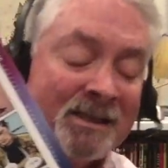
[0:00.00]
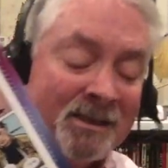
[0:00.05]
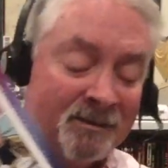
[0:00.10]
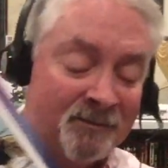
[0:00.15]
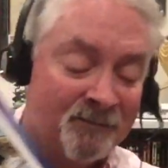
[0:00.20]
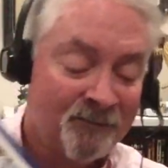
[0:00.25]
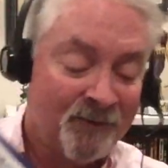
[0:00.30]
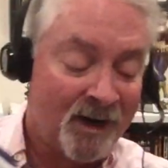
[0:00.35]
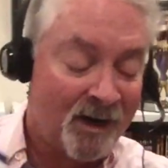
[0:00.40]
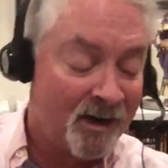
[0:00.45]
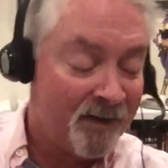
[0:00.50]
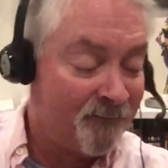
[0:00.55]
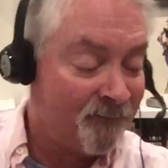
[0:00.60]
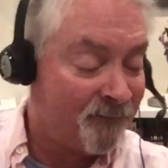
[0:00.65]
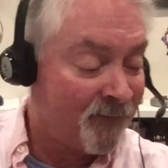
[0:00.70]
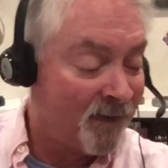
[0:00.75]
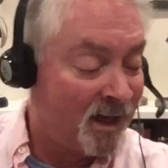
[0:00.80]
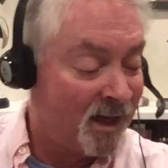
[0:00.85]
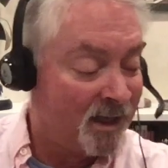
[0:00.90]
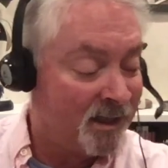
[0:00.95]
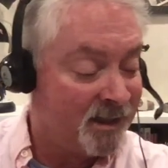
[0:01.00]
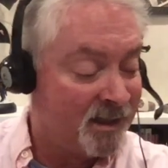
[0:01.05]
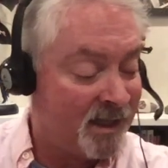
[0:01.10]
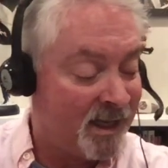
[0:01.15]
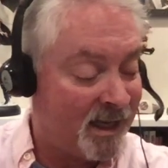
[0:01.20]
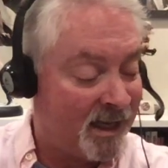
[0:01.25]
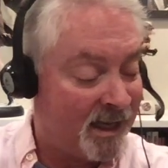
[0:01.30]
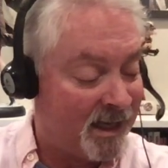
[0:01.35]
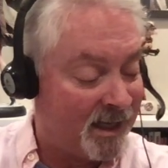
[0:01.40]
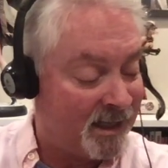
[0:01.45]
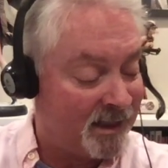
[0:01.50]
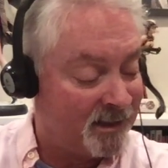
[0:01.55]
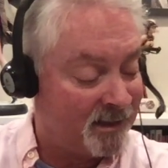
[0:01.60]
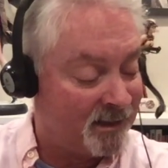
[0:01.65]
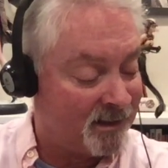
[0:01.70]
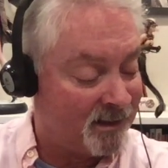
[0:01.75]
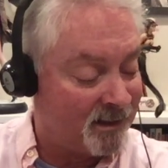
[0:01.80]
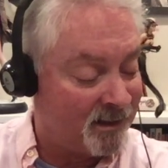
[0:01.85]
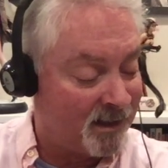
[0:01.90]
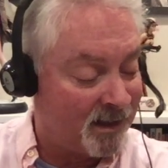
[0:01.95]
it very fun, and
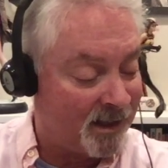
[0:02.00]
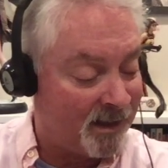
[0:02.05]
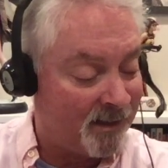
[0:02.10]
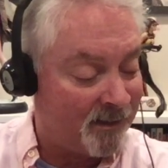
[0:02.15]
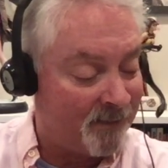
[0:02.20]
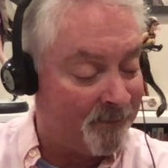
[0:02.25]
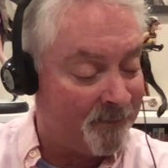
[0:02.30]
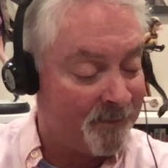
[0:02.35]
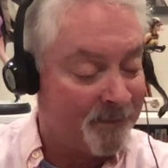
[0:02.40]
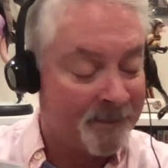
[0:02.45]
uh,